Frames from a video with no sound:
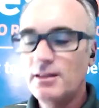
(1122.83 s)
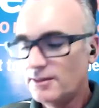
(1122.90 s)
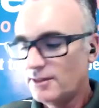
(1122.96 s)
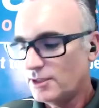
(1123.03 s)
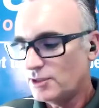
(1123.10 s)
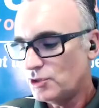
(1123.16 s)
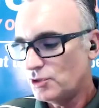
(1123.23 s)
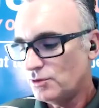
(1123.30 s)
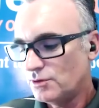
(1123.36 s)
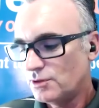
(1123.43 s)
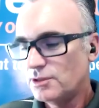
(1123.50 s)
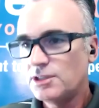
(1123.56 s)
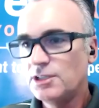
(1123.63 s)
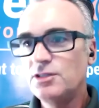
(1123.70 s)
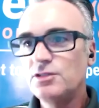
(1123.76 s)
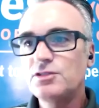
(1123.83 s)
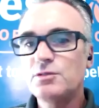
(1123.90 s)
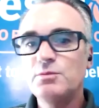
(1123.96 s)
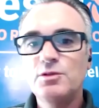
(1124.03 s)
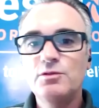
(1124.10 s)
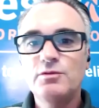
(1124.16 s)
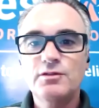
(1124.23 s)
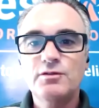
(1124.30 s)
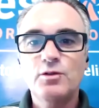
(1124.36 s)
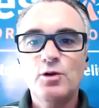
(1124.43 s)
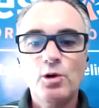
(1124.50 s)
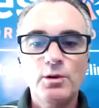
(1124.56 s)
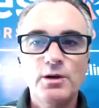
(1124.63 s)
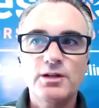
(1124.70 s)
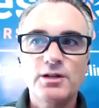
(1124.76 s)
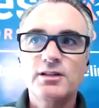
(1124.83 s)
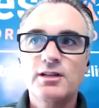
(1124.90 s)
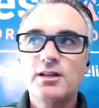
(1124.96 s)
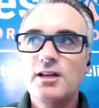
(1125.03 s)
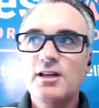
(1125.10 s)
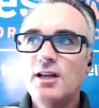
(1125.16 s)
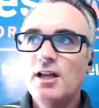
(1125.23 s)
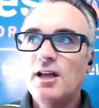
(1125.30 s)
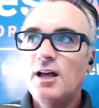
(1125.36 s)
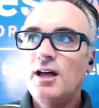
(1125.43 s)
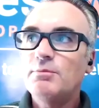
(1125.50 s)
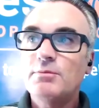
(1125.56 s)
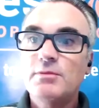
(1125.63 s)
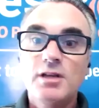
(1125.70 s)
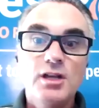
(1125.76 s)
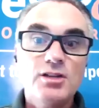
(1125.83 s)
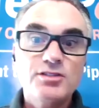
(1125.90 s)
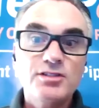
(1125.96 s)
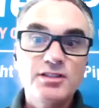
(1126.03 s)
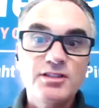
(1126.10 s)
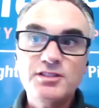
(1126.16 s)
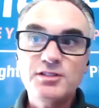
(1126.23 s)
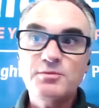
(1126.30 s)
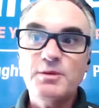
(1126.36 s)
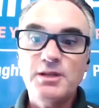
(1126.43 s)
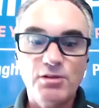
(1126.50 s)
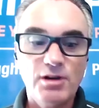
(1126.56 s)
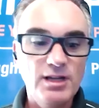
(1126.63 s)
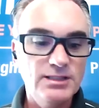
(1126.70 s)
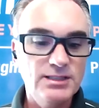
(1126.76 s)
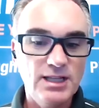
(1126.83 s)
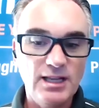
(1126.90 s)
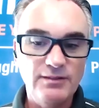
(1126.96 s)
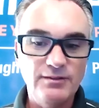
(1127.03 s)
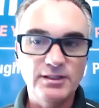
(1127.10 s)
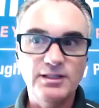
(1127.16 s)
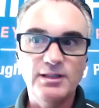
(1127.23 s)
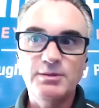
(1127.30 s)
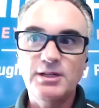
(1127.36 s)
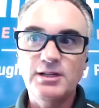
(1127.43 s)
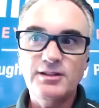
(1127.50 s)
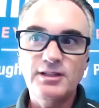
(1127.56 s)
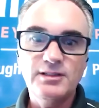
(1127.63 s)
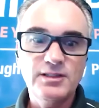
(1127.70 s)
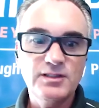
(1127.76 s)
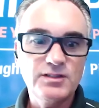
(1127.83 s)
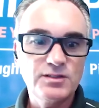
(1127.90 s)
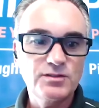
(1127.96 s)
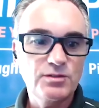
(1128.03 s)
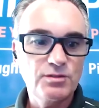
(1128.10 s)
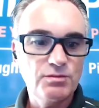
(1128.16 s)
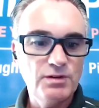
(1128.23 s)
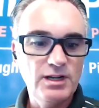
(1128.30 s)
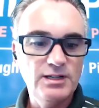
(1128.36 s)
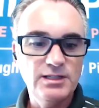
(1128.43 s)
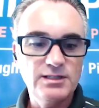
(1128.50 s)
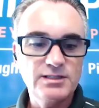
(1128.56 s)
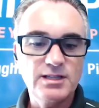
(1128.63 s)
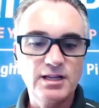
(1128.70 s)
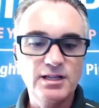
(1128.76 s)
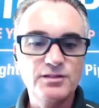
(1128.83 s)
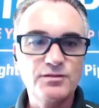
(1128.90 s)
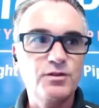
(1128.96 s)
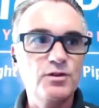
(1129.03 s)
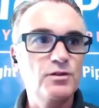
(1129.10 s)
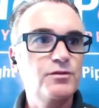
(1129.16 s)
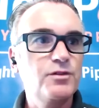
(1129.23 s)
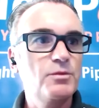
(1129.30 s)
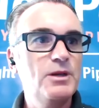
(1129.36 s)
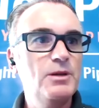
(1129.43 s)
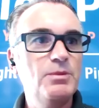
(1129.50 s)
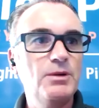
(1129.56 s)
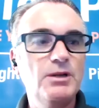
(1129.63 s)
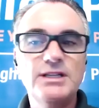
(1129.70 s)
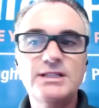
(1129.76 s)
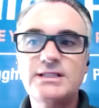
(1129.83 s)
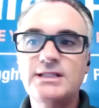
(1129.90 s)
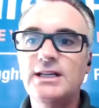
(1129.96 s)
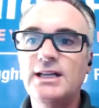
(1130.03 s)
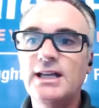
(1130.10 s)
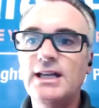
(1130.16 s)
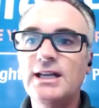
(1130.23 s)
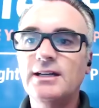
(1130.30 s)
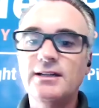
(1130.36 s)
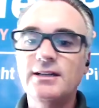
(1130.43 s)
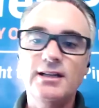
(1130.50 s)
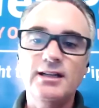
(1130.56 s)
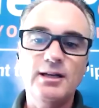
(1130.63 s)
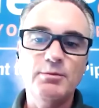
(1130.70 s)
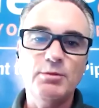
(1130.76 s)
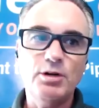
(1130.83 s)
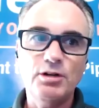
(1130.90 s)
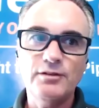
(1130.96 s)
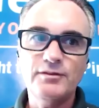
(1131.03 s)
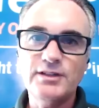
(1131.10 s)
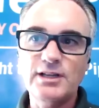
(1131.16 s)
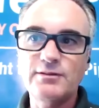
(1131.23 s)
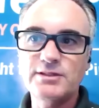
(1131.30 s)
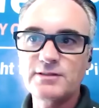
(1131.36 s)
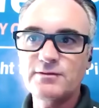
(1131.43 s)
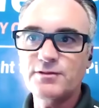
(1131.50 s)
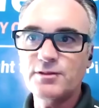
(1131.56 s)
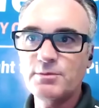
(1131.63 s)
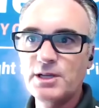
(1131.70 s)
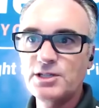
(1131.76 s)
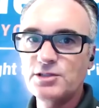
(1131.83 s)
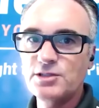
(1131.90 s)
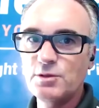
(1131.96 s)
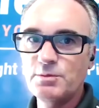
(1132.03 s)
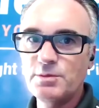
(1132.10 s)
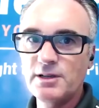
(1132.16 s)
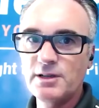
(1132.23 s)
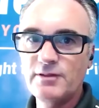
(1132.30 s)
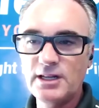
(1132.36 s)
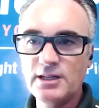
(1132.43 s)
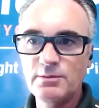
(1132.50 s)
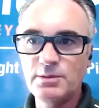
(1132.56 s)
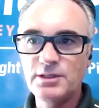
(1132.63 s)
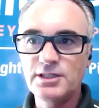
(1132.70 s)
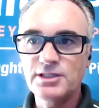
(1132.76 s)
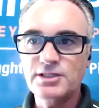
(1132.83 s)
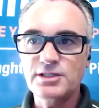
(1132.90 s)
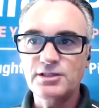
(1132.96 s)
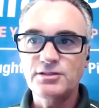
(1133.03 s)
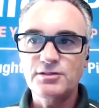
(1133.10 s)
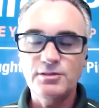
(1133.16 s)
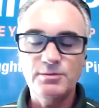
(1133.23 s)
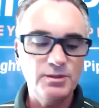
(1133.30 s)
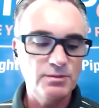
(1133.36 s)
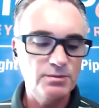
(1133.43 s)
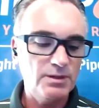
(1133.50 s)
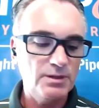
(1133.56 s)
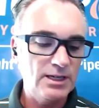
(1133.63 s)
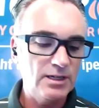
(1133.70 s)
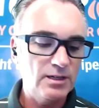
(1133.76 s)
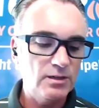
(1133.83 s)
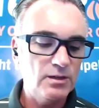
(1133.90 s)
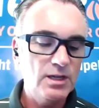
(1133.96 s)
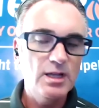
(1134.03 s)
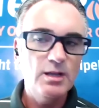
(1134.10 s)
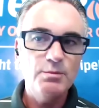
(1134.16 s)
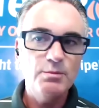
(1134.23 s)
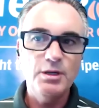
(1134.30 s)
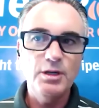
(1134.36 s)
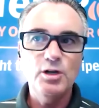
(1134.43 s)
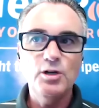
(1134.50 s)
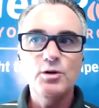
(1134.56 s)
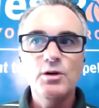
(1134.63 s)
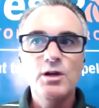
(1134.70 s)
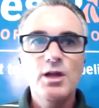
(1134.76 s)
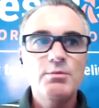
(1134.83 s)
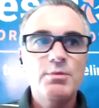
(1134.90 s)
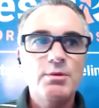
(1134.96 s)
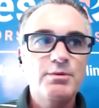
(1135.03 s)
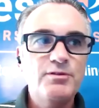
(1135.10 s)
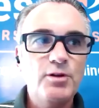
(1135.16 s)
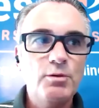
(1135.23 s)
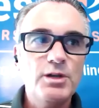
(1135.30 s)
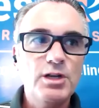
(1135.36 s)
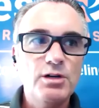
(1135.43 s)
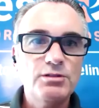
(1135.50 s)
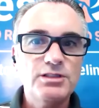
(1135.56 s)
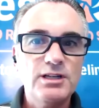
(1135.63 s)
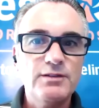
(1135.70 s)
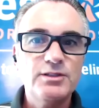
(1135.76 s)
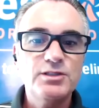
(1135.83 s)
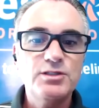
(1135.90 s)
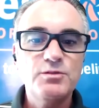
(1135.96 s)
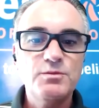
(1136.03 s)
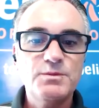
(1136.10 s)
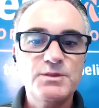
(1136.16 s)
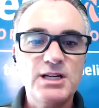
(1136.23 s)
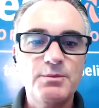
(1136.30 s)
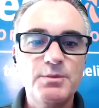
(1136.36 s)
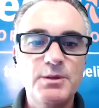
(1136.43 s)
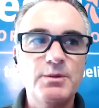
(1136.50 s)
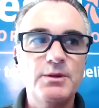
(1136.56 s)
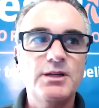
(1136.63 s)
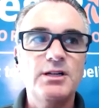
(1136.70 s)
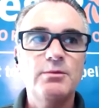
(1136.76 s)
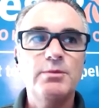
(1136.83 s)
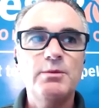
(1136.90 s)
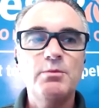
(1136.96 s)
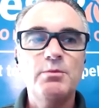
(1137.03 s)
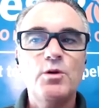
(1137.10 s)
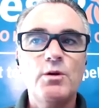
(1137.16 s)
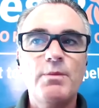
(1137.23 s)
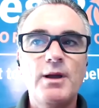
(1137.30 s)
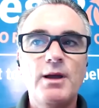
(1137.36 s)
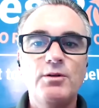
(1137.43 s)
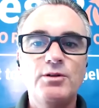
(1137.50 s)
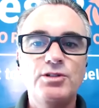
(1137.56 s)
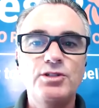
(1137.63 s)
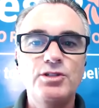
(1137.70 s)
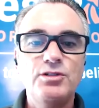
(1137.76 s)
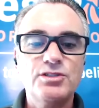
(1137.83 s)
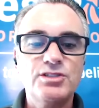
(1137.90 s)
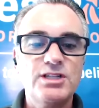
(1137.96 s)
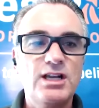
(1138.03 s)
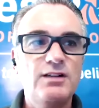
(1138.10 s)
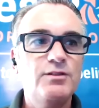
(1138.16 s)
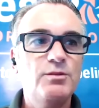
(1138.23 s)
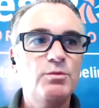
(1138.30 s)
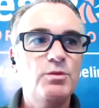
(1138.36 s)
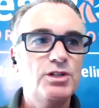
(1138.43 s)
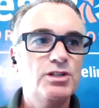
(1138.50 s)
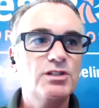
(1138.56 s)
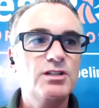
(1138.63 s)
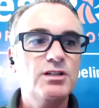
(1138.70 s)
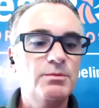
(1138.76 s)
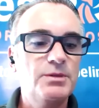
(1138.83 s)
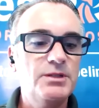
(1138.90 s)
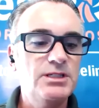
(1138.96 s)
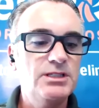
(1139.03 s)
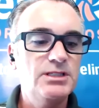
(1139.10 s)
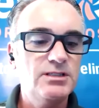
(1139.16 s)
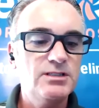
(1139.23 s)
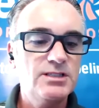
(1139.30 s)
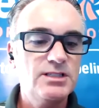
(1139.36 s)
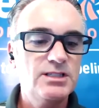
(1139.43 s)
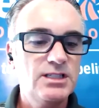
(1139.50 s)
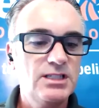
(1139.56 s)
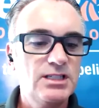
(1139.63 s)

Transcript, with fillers: that you continue to move it forward. Um, so this has been great, David. I mean, I think this is great insights for, for people listening in. Um, all of David's information will be available in his contributor bio below. But before we go, David, do tell people a little bit more about yourself and what your company does.